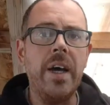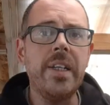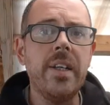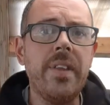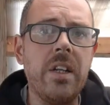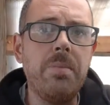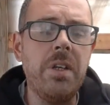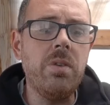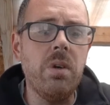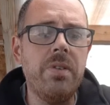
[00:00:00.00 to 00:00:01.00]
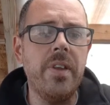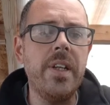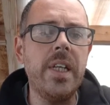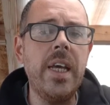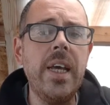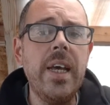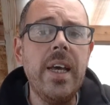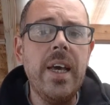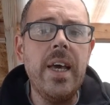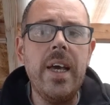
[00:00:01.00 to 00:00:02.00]
Right, that's me sorted for the day.
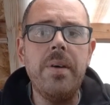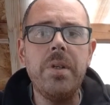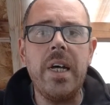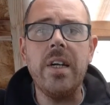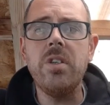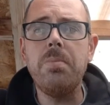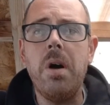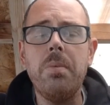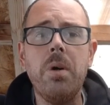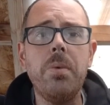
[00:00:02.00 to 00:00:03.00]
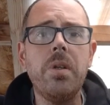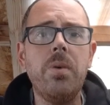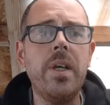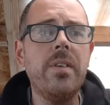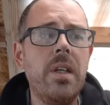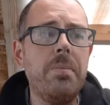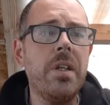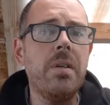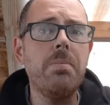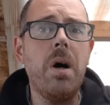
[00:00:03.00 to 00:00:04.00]
We dad just popped up to do his little
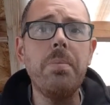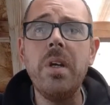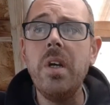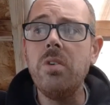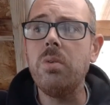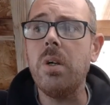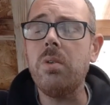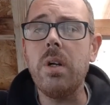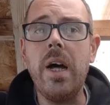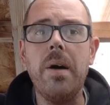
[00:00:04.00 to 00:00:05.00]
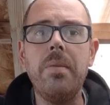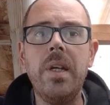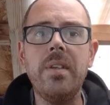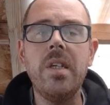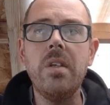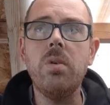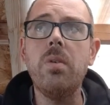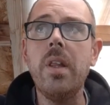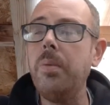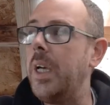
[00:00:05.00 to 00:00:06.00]
bits and bobs. So what's going to happen is
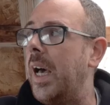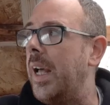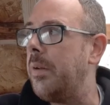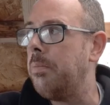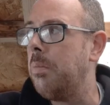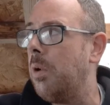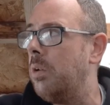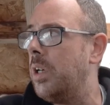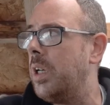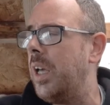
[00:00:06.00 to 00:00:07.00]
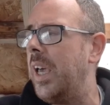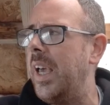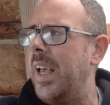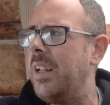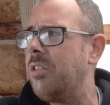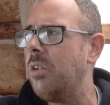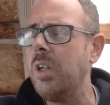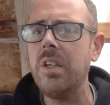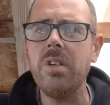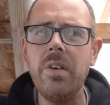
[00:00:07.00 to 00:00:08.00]
over the weekend,
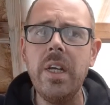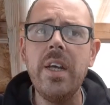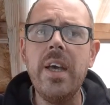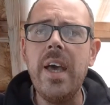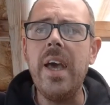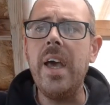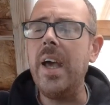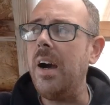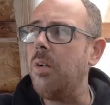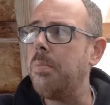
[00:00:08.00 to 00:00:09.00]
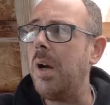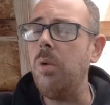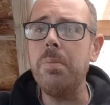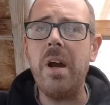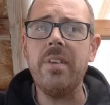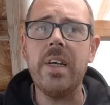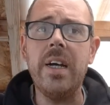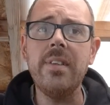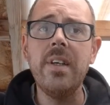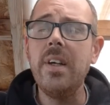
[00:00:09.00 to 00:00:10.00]
Sunday, I'm going to pull out the
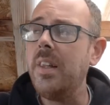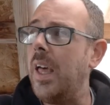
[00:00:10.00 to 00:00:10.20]
brassicas.